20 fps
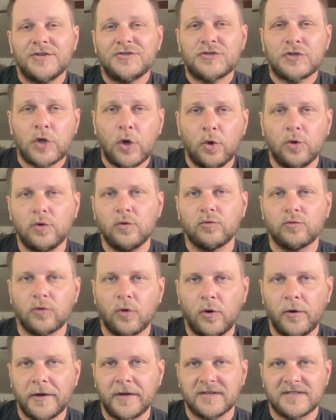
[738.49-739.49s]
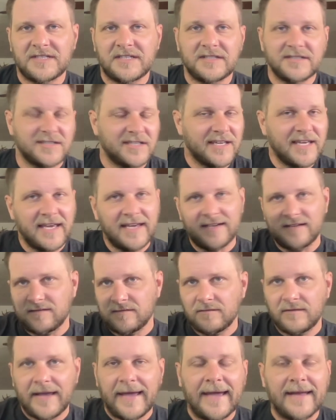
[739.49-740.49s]
Total royalties, again,
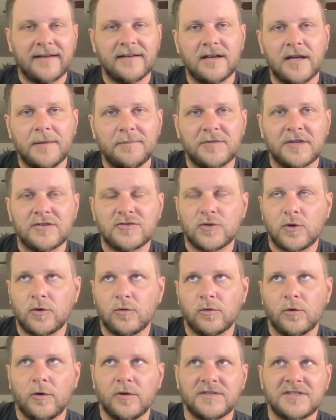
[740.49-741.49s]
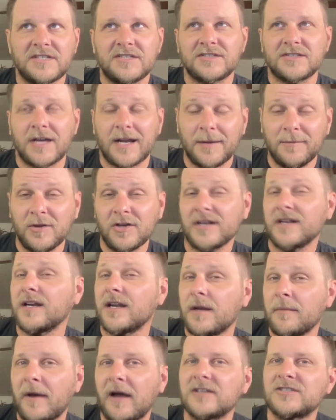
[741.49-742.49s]
added up the total royalties, and I'm looking
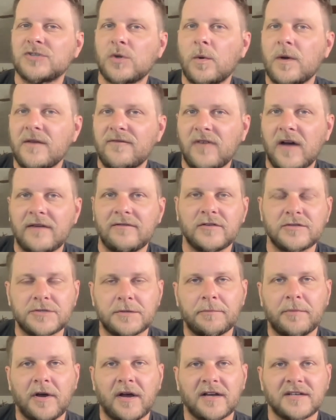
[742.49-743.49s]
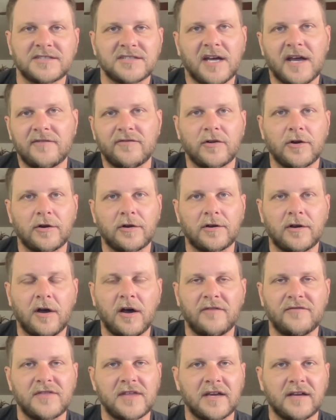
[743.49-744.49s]
at about $2,500 I've earned
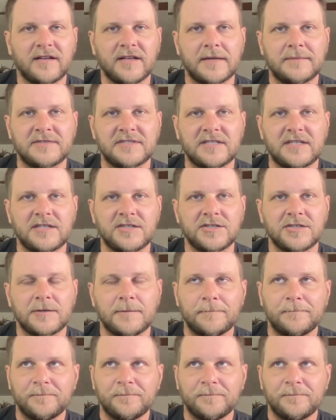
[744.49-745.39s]
off the Eclipse niche.